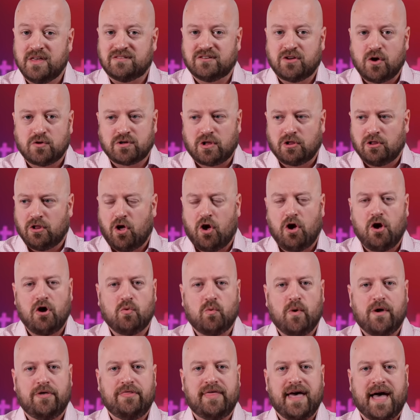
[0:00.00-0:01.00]
This goes
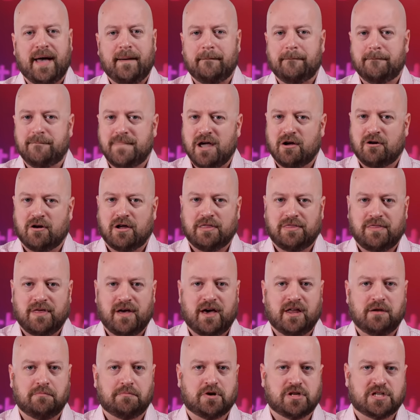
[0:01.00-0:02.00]
along with that
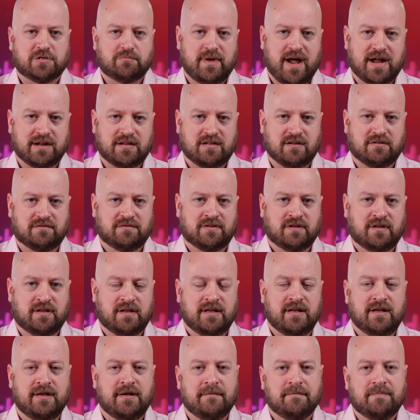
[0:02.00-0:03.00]
marathon perspective.
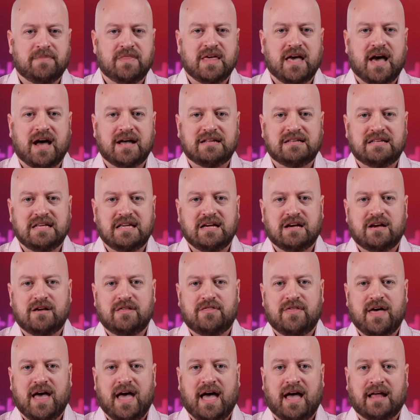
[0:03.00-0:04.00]
The
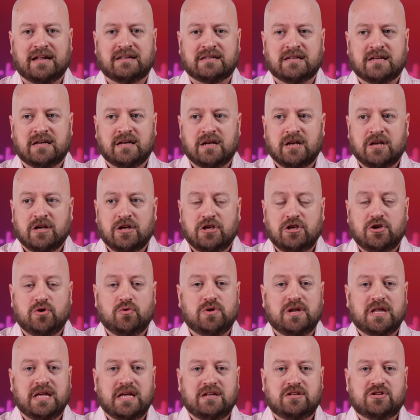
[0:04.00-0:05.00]
idea that
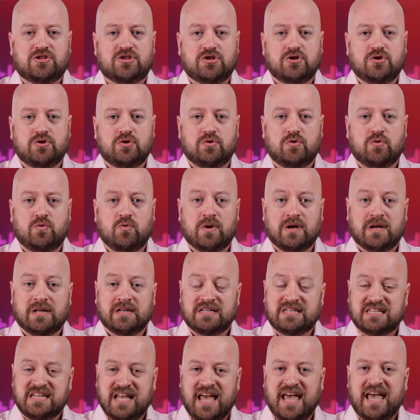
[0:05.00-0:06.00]
you need to
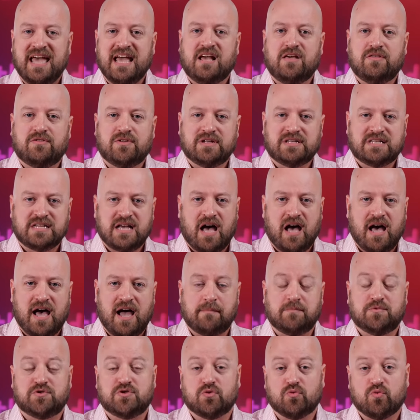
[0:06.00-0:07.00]
take the
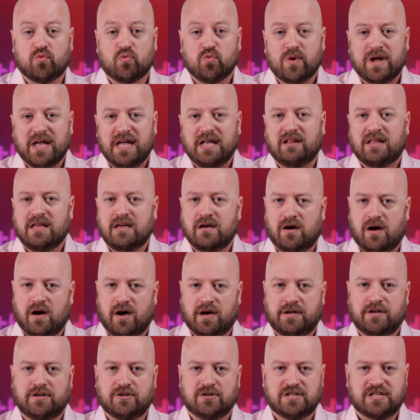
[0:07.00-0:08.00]
time to really
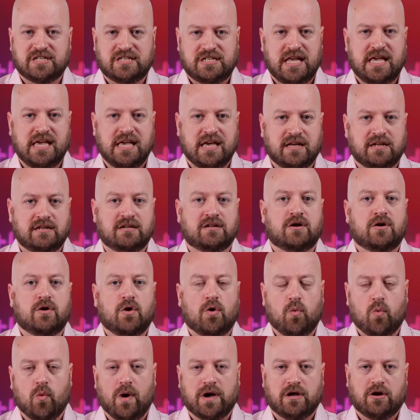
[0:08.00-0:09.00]
understand
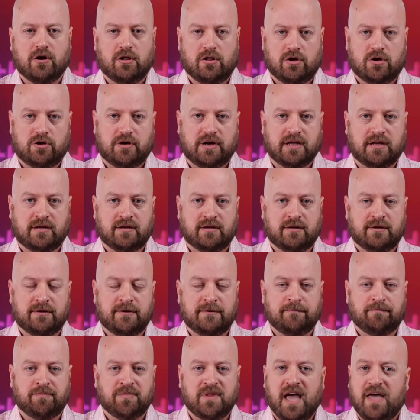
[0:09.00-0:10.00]
what you're learning.
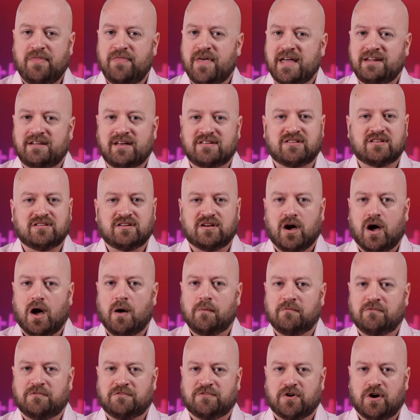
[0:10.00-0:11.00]
And that doesn't
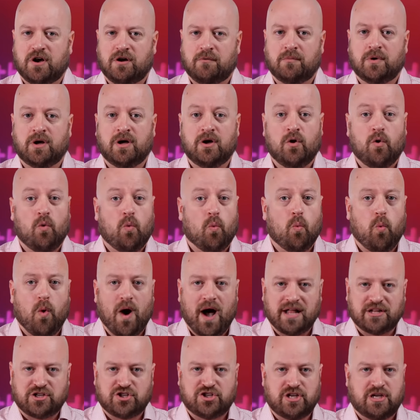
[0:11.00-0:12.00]
come from
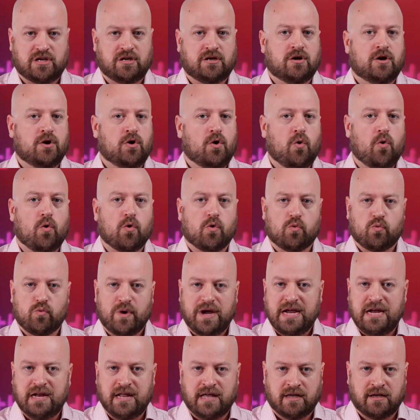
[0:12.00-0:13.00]
watching or
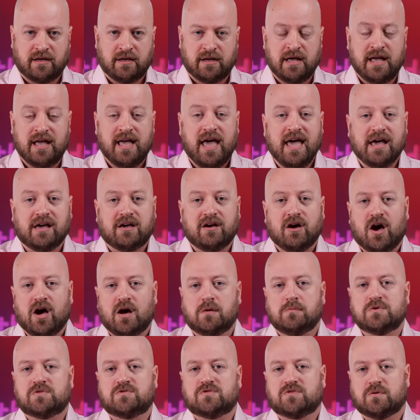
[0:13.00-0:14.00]
reading. It
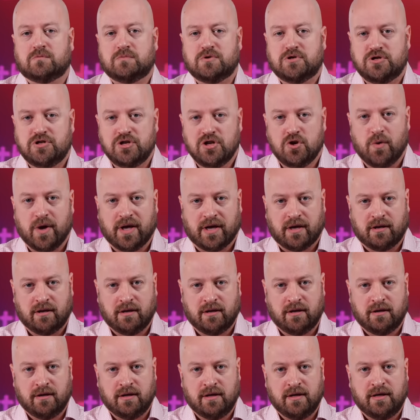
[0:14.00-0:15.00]
comes from doing.